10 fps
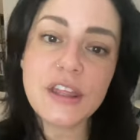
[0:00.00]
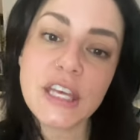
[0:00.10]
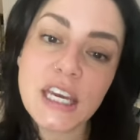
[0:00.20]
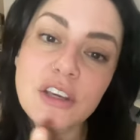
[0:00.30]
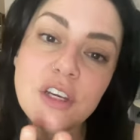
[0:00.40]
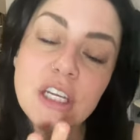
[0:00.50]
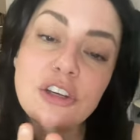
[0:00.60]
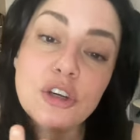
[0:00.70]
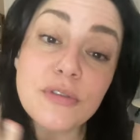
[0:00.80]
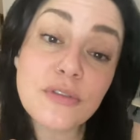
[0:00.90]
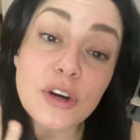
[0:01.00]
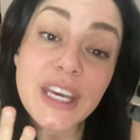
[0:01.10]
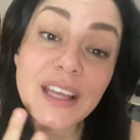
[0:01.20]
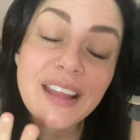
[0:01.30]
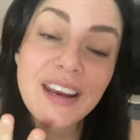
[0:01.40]
thing you need to do before you
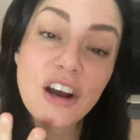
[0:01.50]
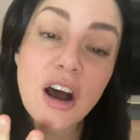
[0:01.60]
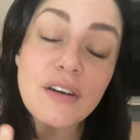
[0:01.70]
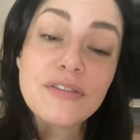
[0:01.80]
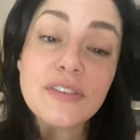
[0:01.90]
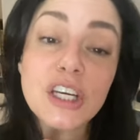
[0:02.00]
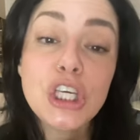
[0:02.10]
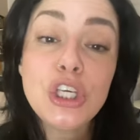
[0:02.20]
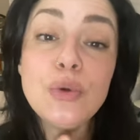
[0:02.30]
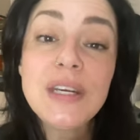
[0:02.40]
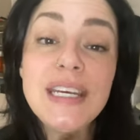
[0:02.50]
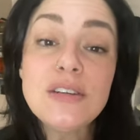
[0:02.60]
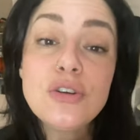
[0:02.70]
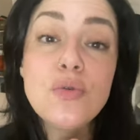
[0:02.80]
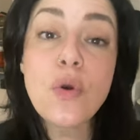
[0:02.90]
get laid off, you need
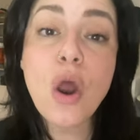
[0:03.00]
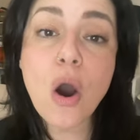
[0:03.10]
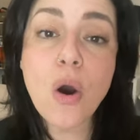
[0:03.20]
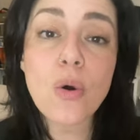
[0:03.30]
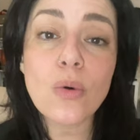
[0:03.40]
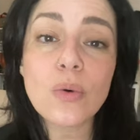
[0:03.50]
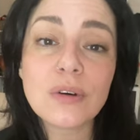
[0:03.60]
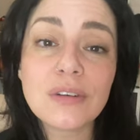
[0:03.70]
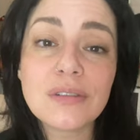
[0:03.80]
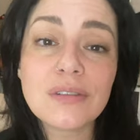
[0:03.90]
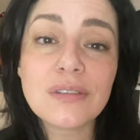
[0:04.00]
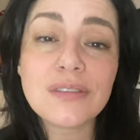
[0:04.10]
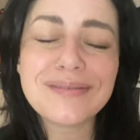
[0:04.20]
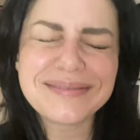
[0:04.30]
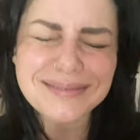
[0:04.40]
to know.
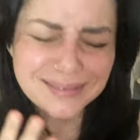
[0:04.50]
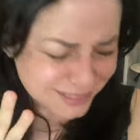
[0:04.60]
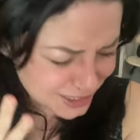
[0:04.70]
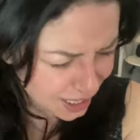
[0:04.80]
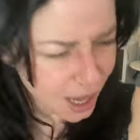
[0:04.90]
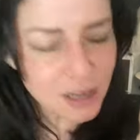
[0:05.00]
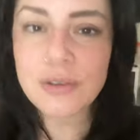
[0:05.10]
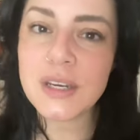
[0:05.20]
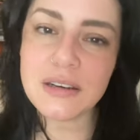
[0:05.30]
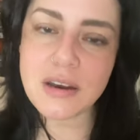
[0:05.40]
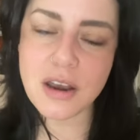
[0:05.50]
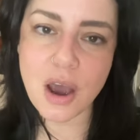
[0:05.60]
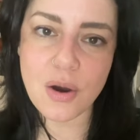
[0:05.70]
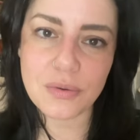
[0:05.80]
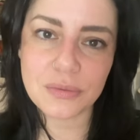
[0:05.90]
God, you need to
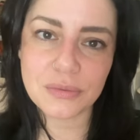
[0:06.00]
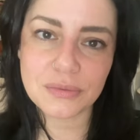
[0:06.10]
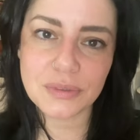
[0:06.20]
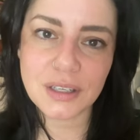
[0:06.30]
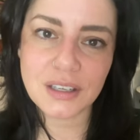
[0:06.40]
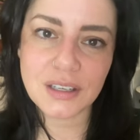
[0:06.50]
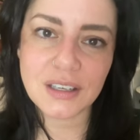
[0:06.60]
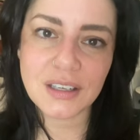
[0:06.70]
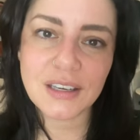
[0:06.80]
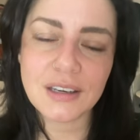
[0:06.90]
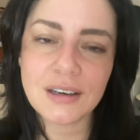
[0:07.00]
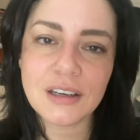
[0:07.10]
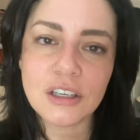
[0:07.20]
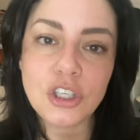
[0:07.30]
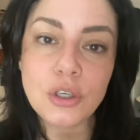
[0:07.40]
know.
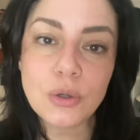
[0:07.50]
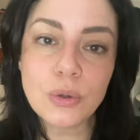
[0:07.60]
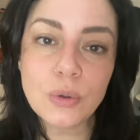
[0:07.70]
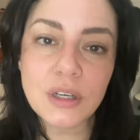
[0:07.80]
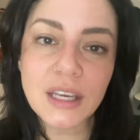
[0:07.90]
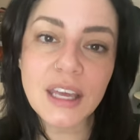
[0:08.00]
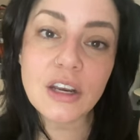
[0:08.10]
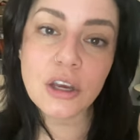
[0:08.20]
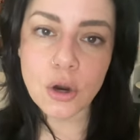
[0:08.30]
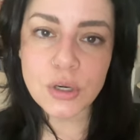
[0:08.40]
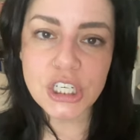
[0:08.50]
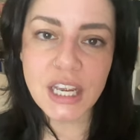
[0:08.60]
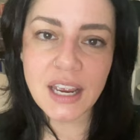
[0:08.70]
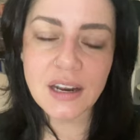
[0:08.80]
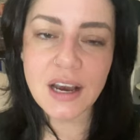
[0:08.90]
You can
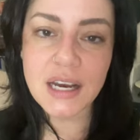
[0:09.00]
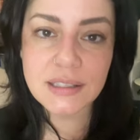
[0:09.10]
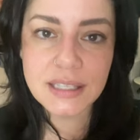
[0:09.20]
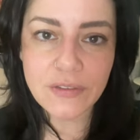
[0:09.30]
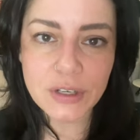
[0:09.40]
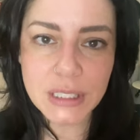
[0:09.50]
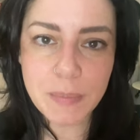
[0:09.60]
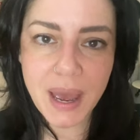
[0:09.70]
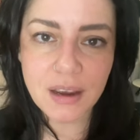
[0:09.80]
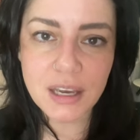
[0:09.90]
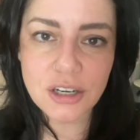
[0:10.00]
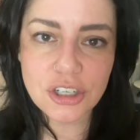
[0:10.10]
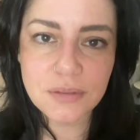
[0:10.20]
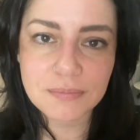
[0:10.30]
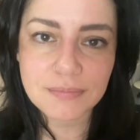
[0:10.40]
negotiate a severance
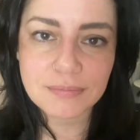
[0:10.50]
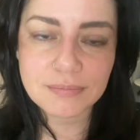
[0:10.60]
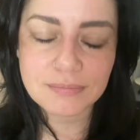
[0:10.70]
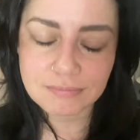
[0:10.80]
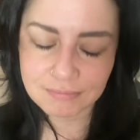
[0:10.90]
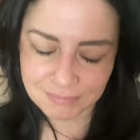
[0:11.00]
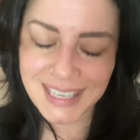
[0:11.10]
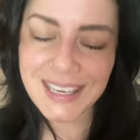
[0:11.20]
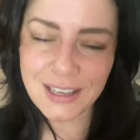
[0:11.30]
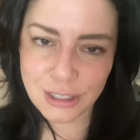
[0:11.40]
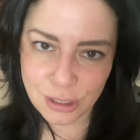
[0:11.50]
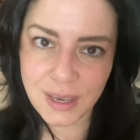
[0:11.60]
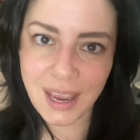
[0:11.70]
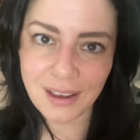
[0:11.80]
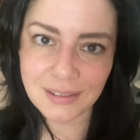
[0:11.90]
package. Yes, you
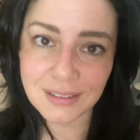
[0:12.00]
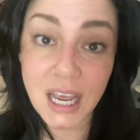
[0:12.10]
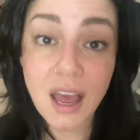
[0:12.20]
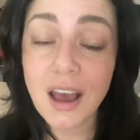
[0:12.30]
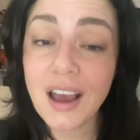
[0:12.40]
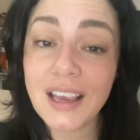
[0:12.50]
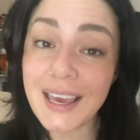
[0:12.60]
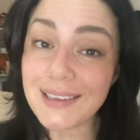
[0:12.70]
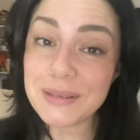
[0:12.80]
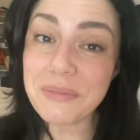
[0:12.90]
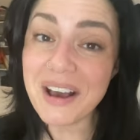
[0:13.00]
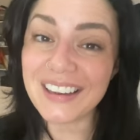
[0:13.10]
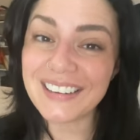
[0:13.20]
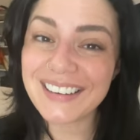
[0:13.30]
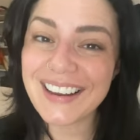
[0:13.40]
can. Guess what?
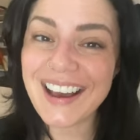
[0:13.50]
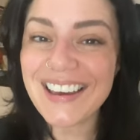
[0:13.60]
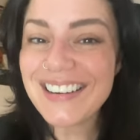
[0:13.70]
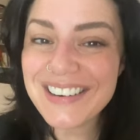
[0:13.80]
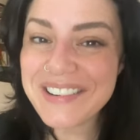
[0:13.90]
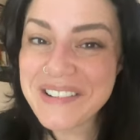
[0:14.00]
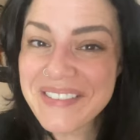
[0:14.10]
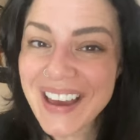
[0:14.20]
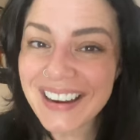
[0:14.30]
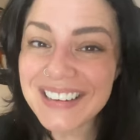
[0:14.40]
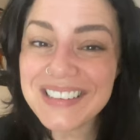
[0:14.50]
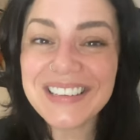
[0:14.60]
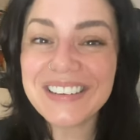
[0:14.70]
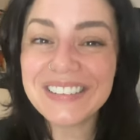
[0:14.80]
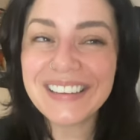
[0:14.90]
I didn't know that
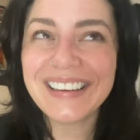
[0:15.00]
until